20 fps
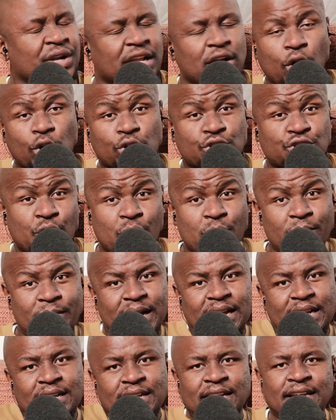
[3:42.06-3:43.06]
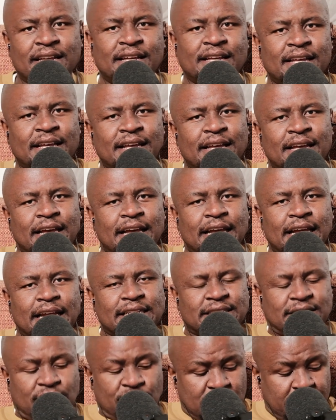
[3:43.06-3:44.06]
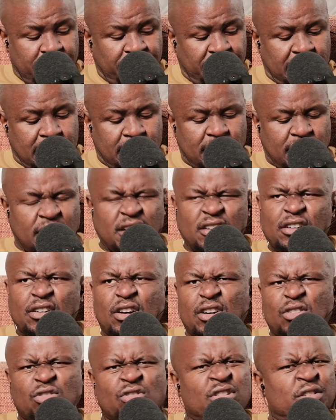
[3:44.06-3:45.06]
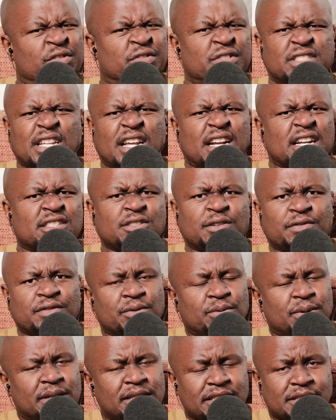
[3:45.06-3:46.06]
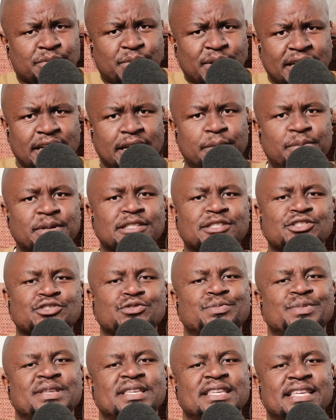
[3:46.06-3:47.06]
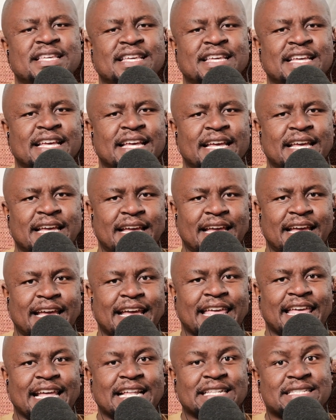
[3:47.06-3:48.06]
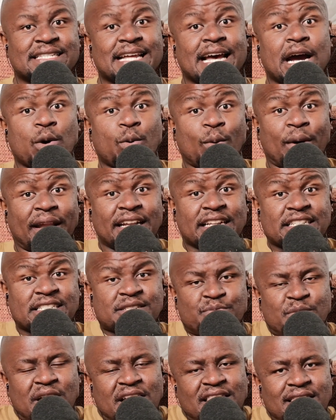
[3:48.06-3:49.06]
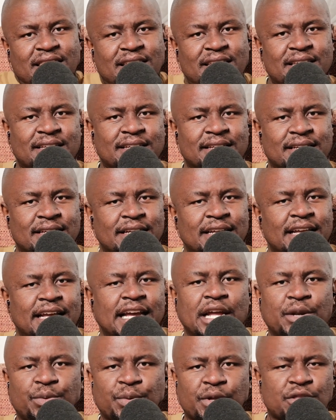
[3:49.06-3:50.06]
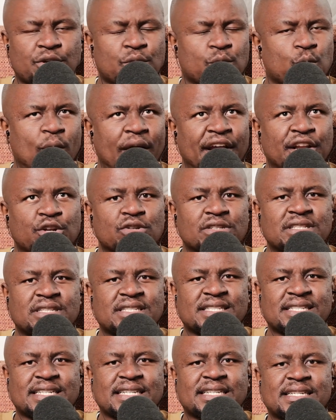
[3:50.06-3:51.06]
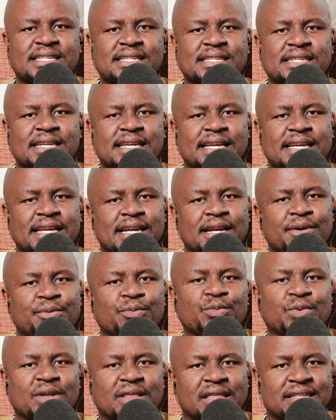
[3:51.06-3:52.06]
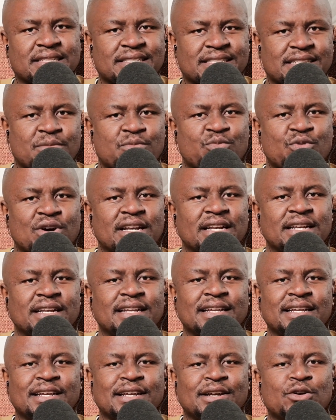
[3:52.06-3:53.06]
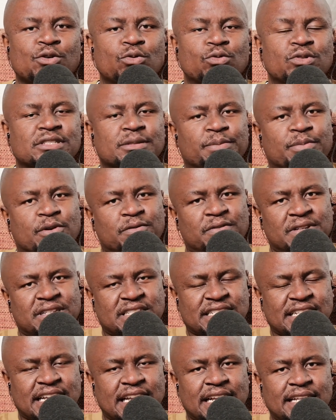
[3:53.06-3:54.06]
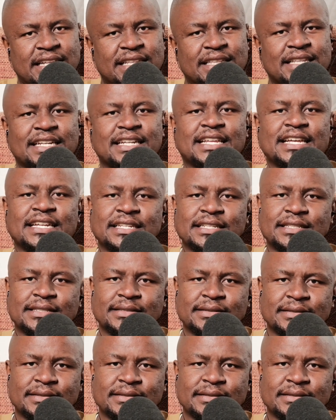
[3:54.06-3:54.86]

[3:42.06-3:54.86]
October in South Africa, I don't know if it's the rest of the world, but it happens to be Cancer Awareness Month. And we thought, why not sit with someone who's a professional that can,